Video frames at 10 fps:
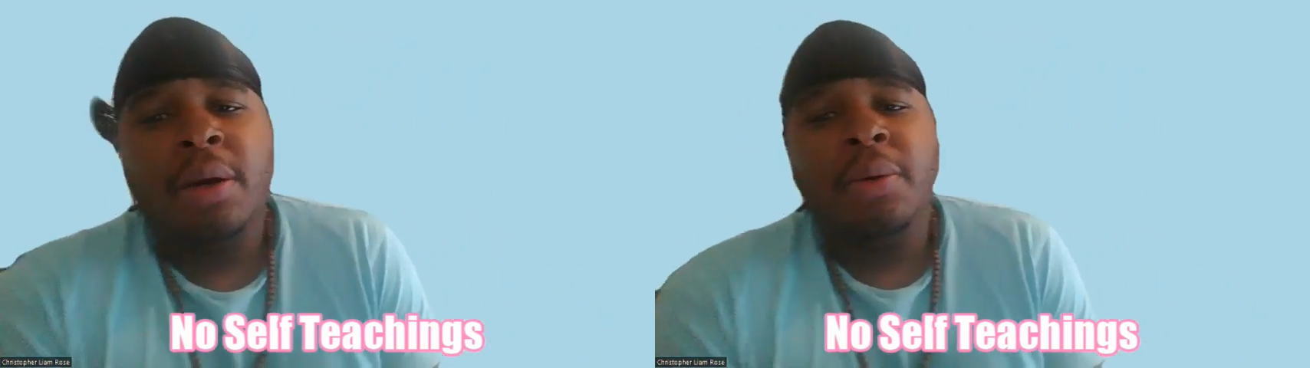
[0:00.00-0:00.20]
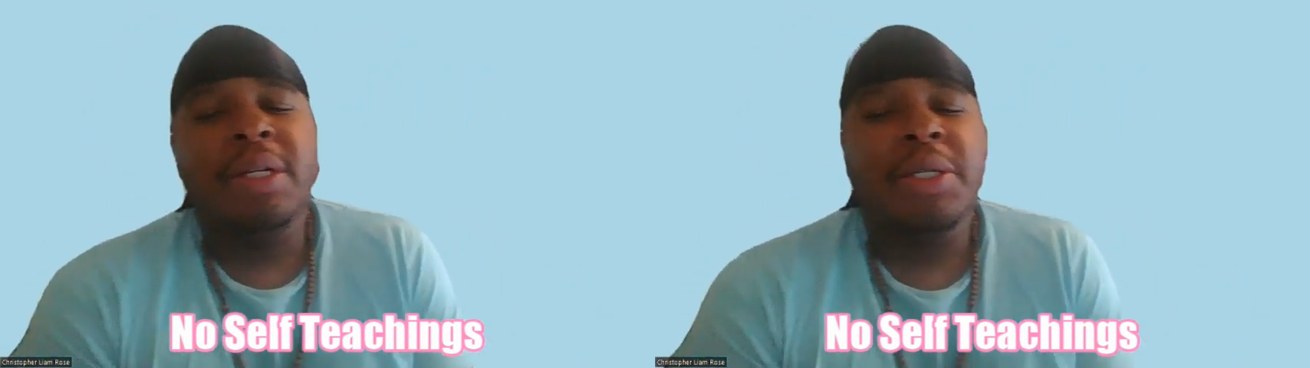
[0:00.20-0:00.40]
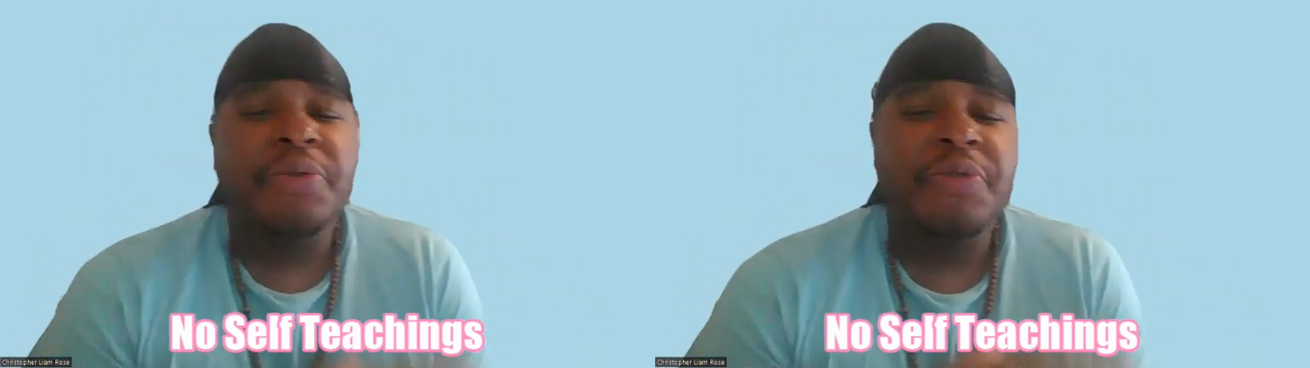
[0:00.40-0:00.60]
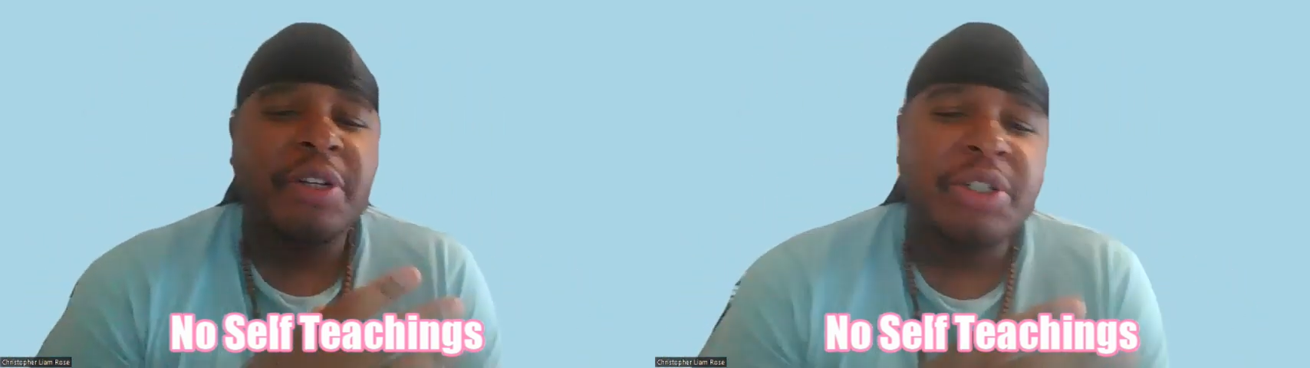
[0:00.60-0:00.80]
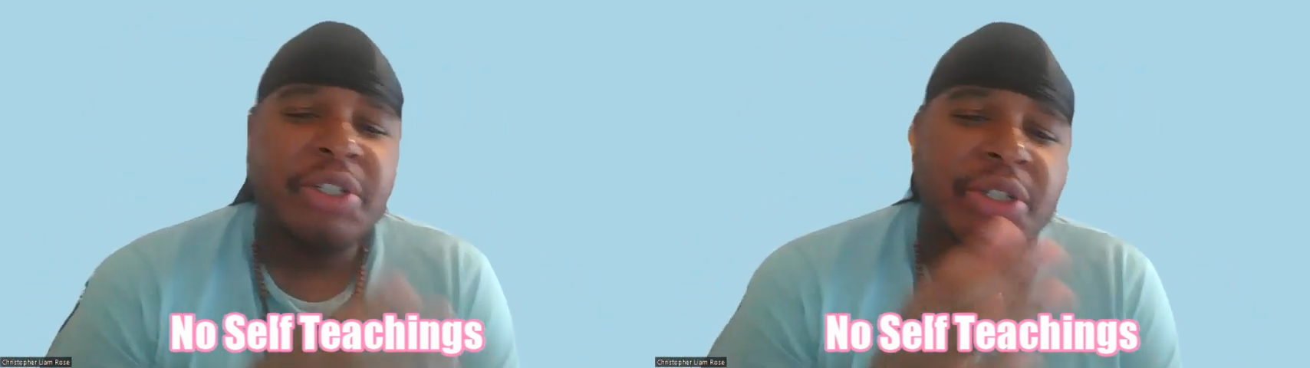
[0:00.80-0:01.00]
once you've
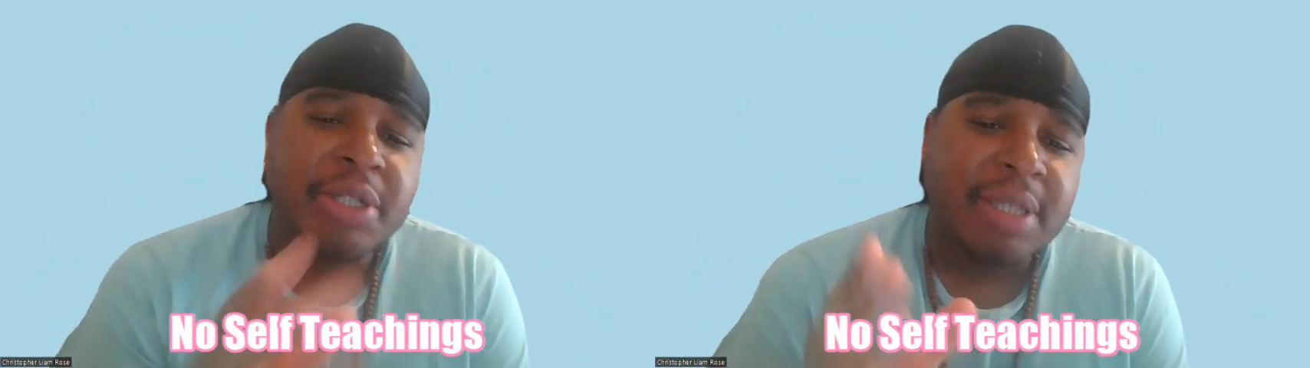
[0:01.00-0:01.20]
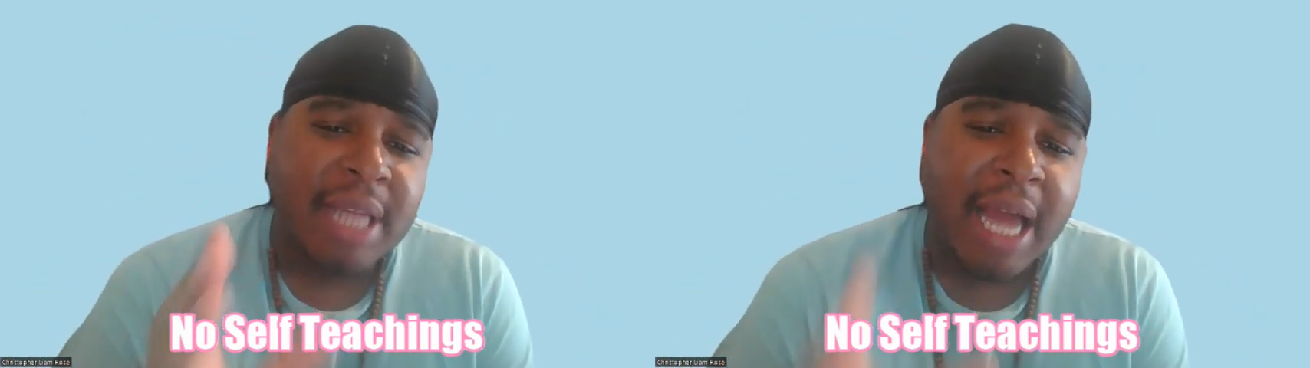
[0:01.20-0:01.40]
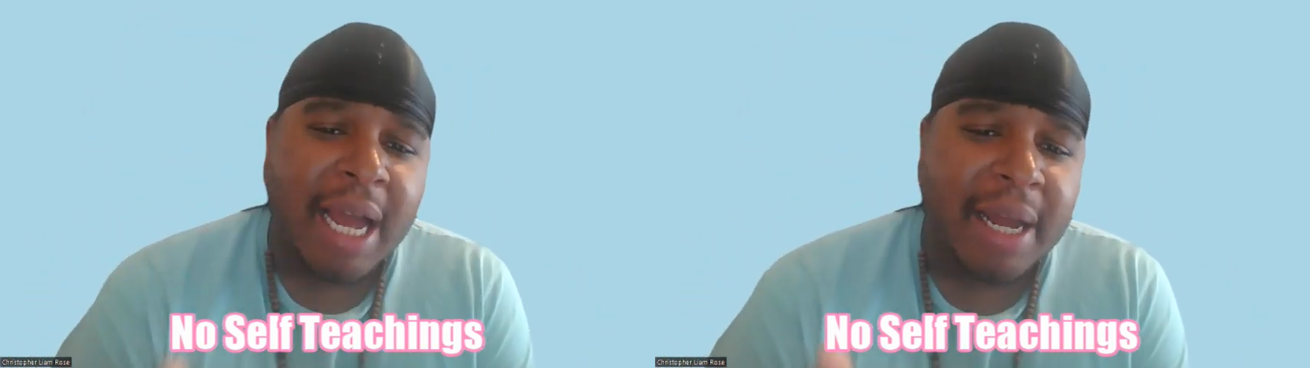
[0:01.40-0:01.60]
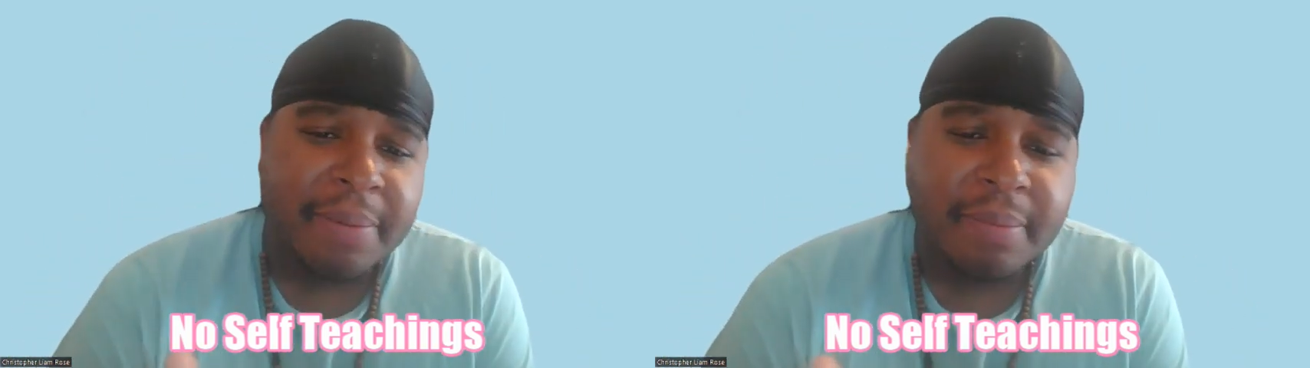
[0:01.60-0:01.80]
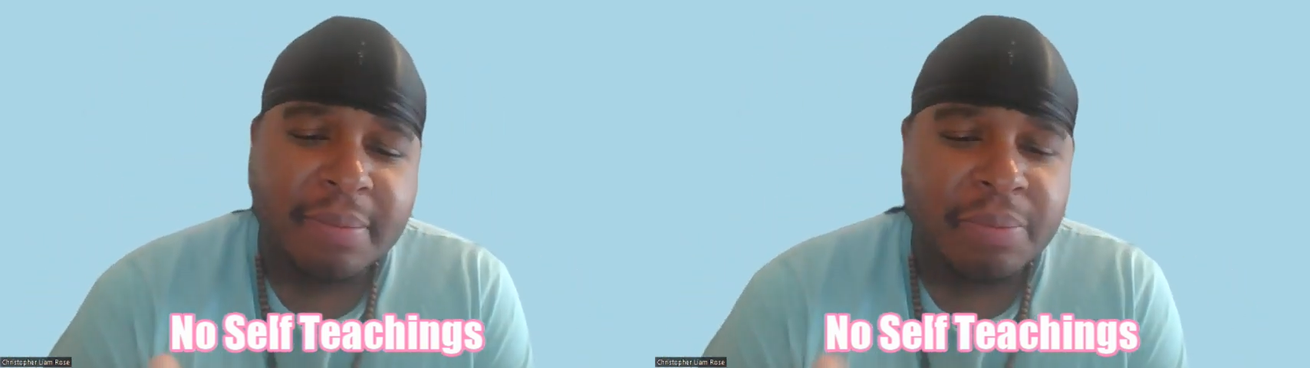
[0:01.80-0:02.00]
understood that,
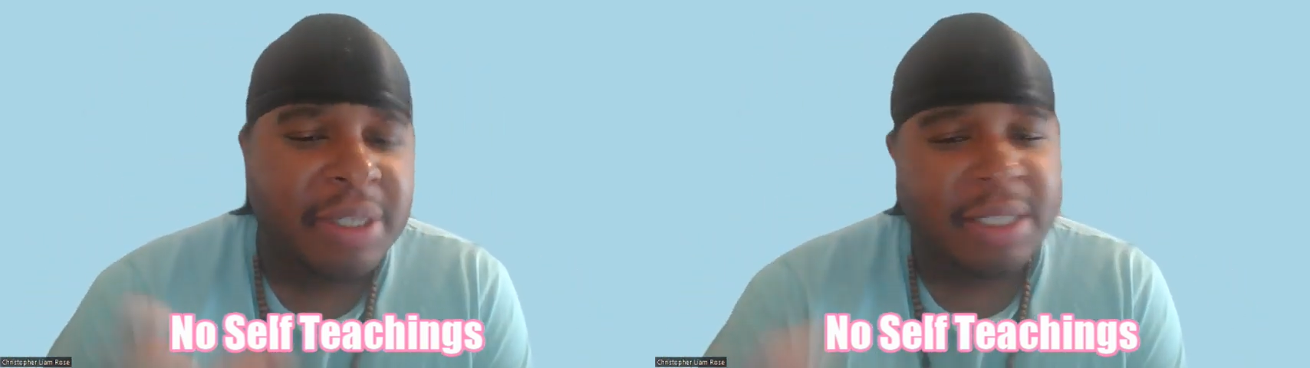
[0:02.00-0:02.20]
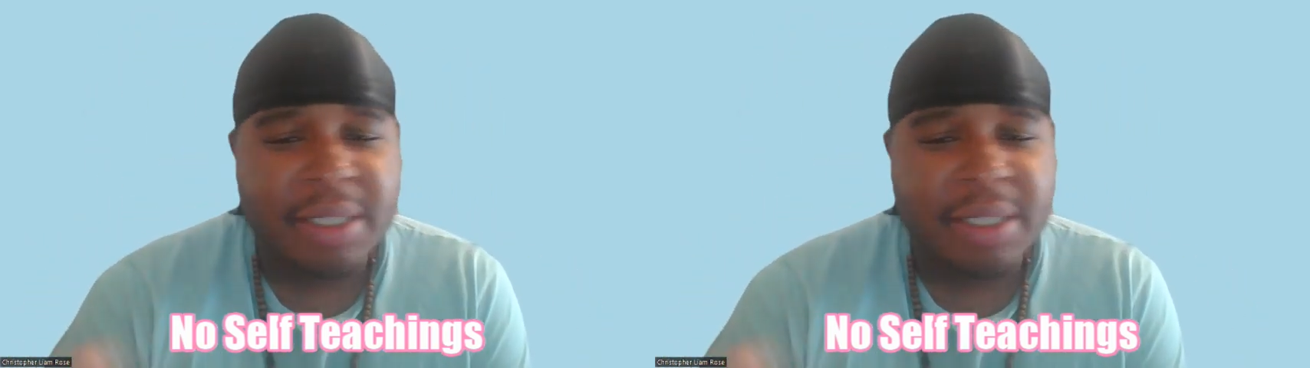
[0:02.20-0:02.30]
which